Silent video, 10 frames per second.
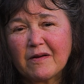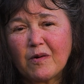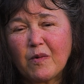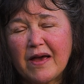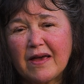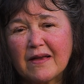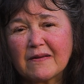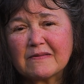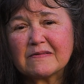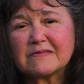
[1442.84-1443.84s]
away
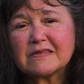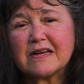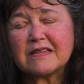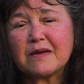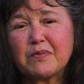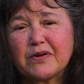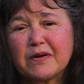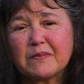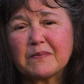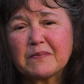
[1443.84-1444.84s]
and they put
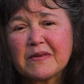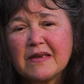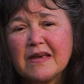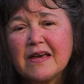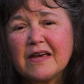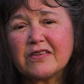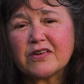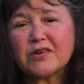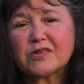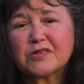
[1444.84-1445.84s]
him in the
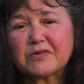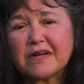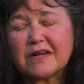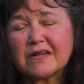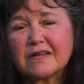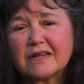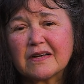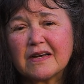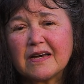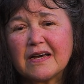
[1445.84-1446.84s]
nursery.
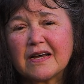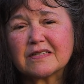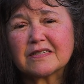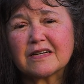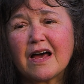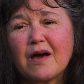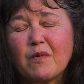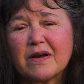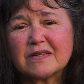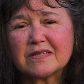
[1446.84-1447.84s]
And I said, I
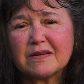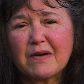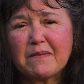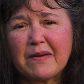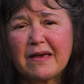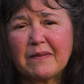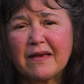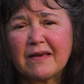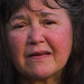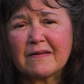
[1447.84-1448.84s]
want to see my
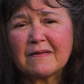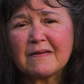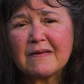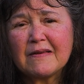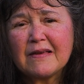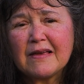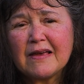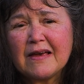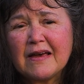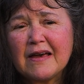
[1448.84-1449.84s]
baby.
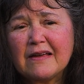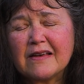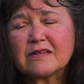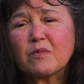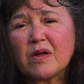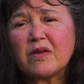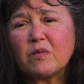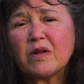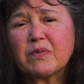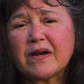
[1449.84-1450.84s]
And they said, well,
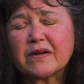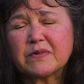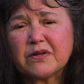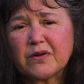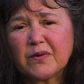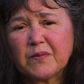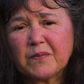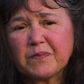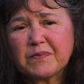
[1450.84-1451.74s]
we'll bring it to you.